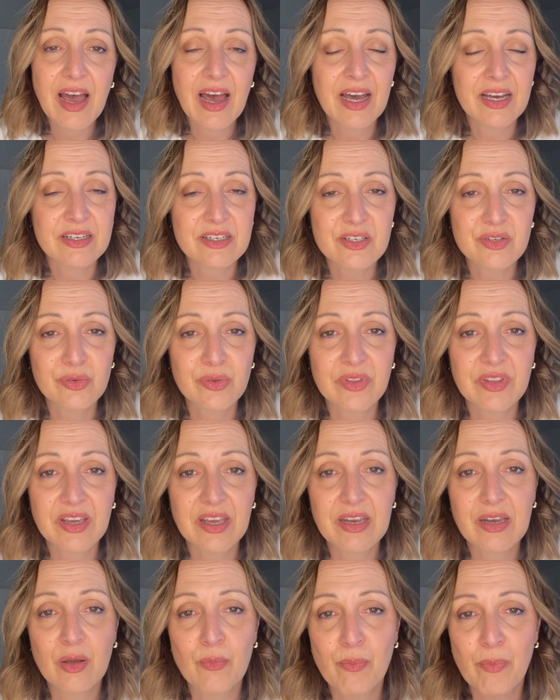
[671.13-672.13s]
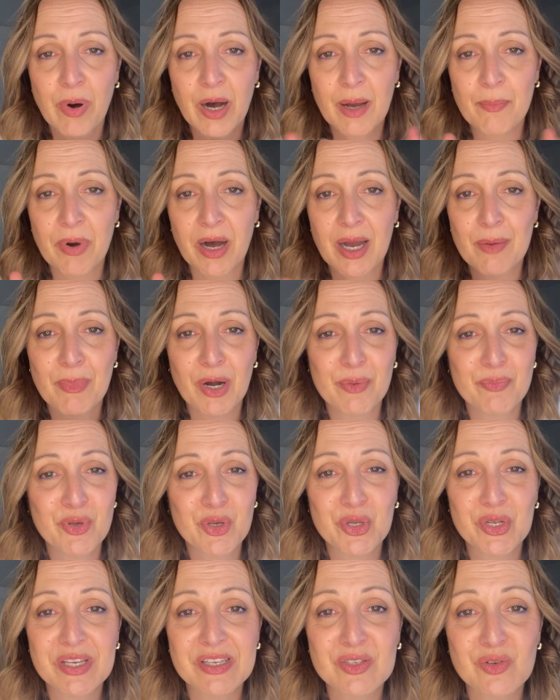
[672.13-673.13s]
Until then, bye-bye, my
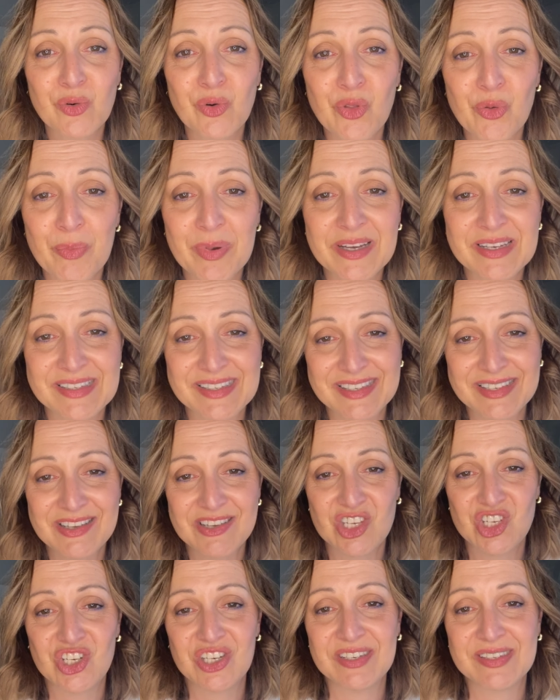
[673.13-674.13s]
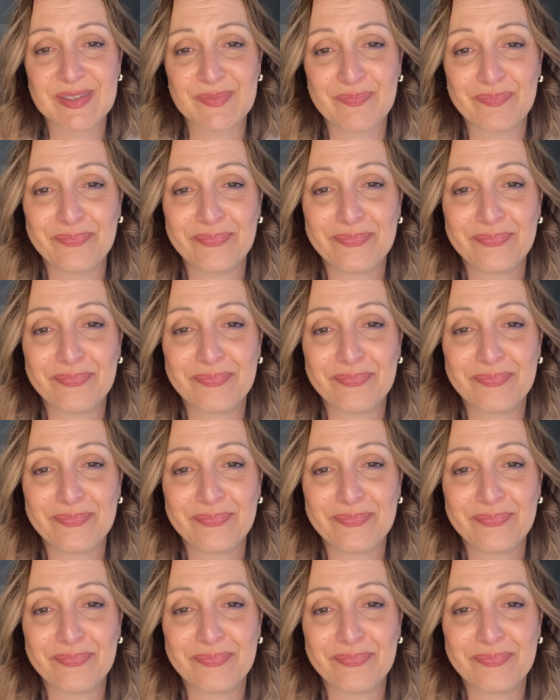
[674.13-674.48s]
beauties. All the best. Cheers.